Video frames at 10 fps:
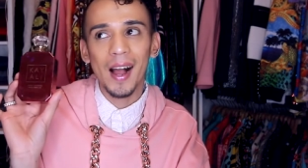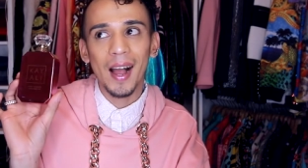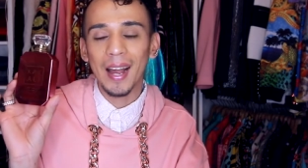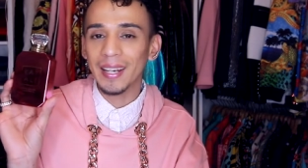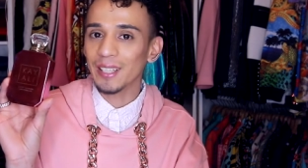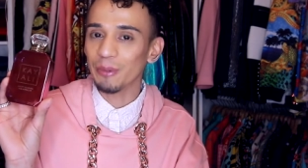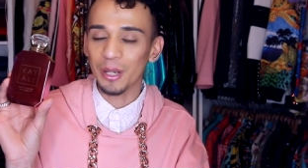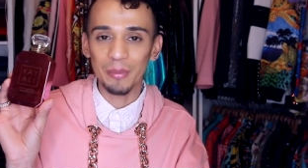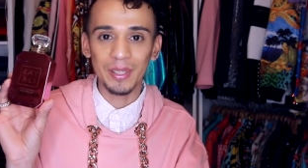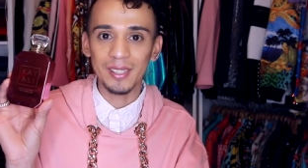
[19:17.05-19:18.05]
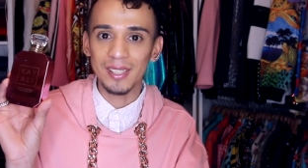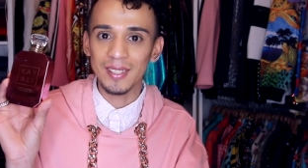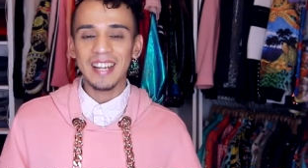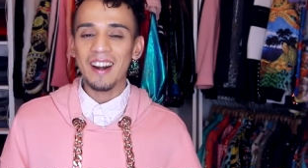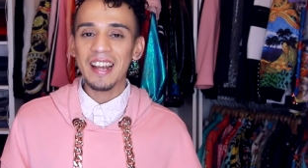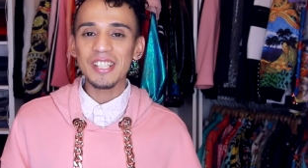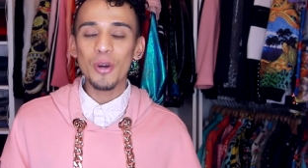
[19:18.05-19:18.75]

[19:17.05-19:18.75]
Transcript: highly recommend this. All right,